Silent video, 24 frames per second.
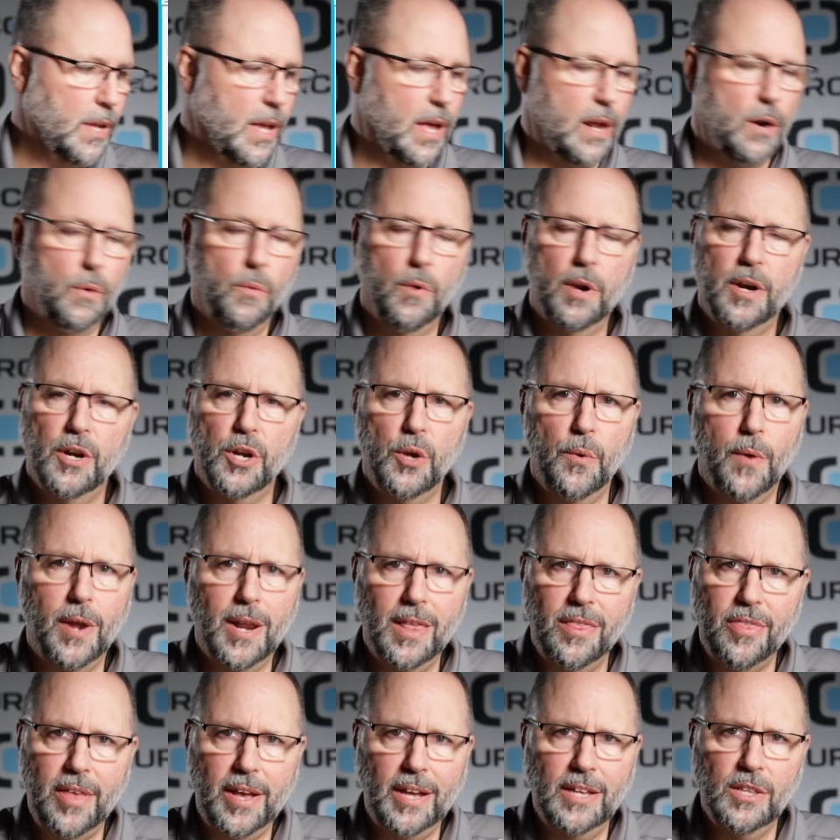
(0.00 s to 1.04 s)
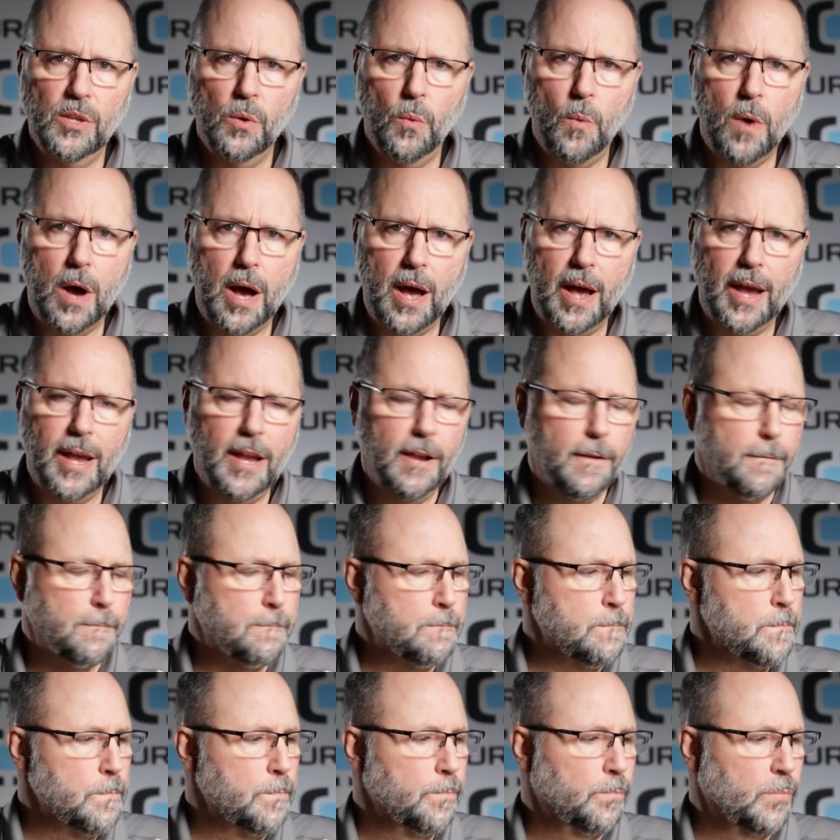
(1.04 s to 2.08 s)
I don't want to do anything in the Y
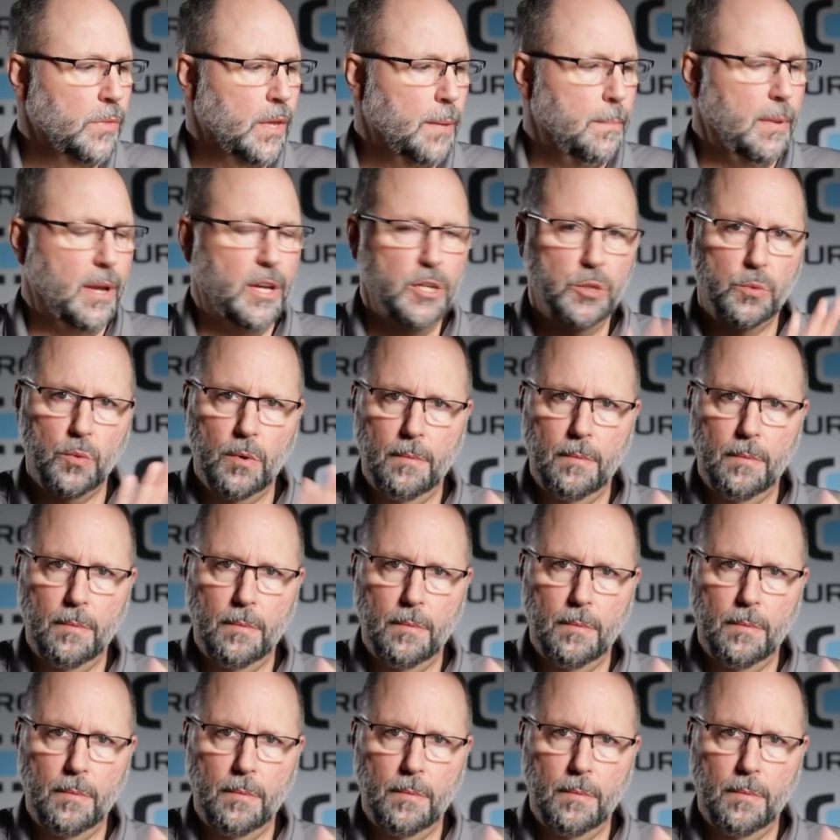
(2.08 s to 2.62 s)
because